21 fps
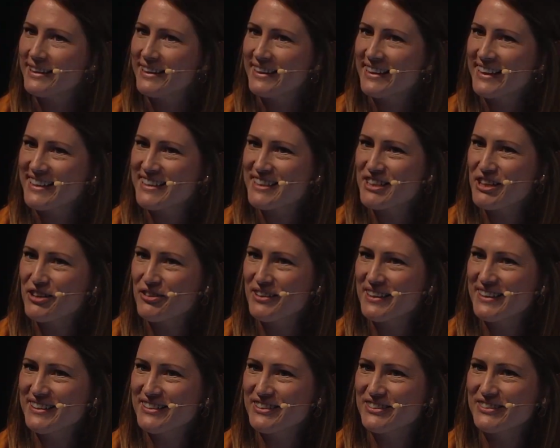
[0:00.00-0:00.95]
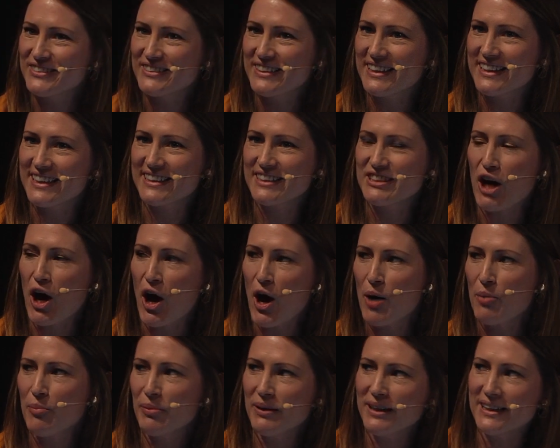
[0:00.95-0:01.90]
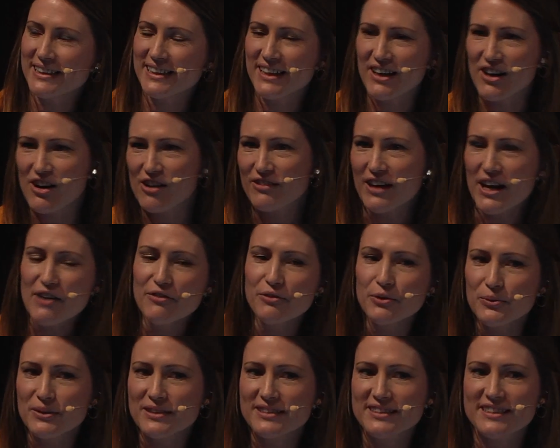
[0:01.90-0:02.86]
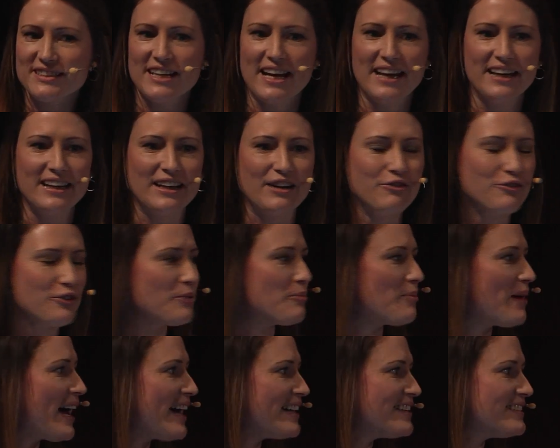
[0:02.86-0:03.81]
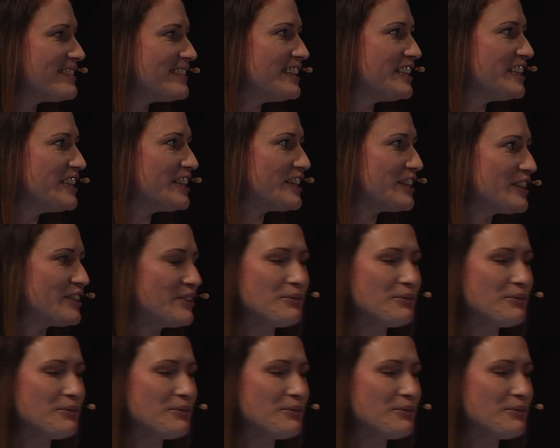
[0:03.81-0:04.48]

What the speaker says: Let's go into the topic of everyone's agenda for the past year: